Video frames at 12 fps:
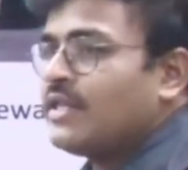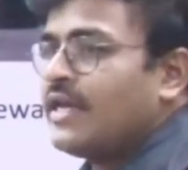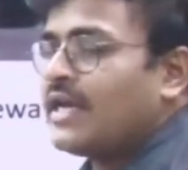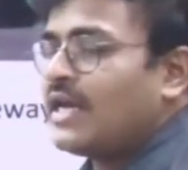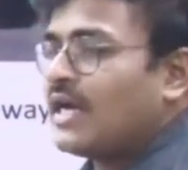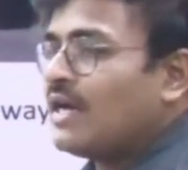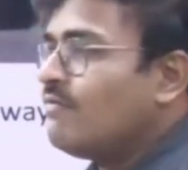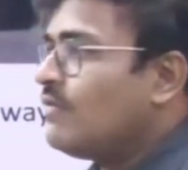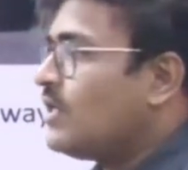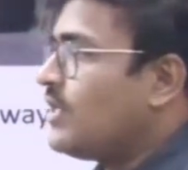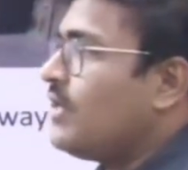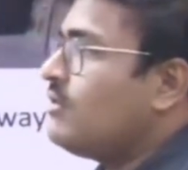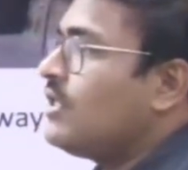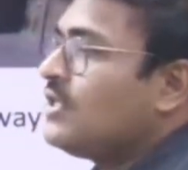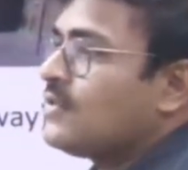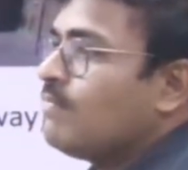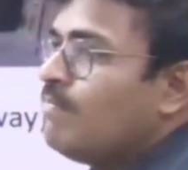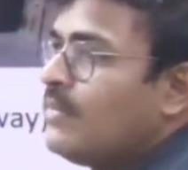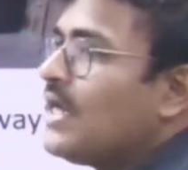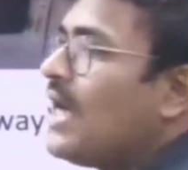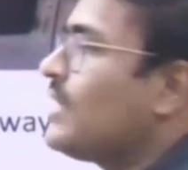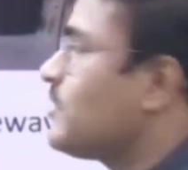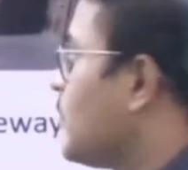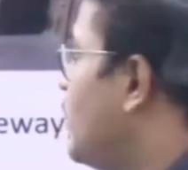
they converted these minars